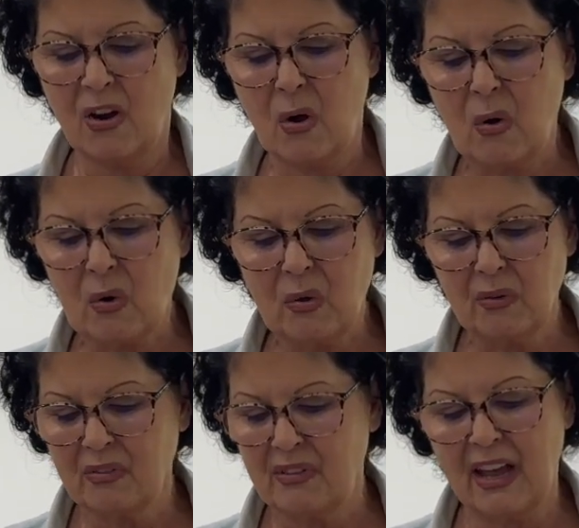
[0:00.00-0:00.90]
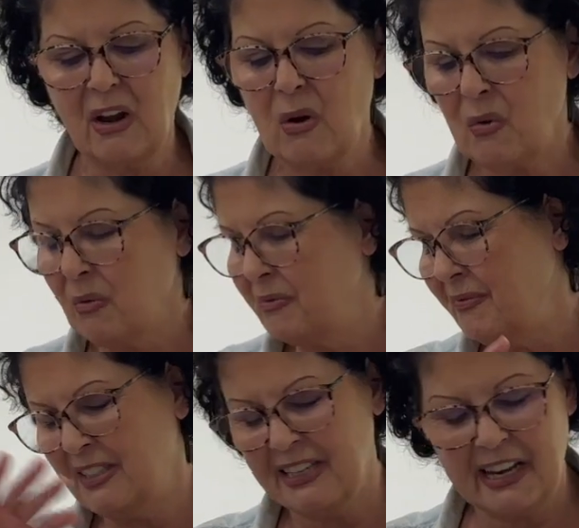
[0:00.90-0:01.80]
whole
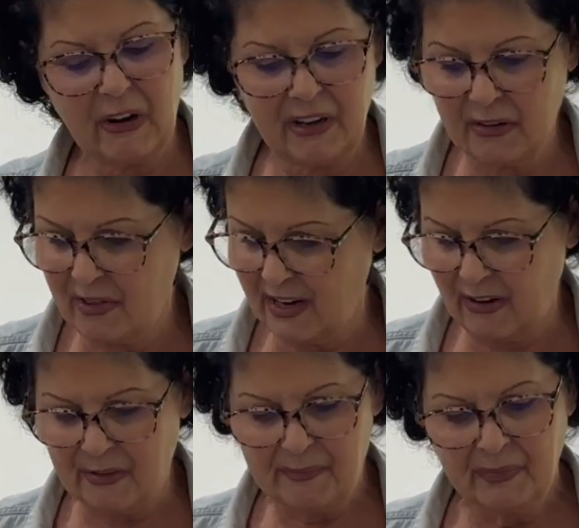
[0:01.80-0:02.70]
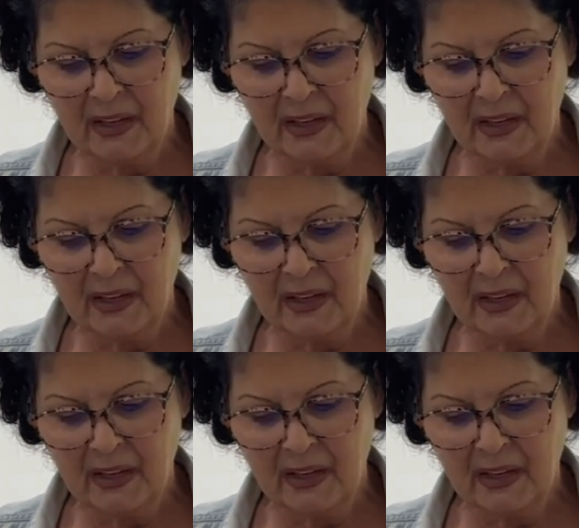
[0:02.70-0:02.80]
scenario there.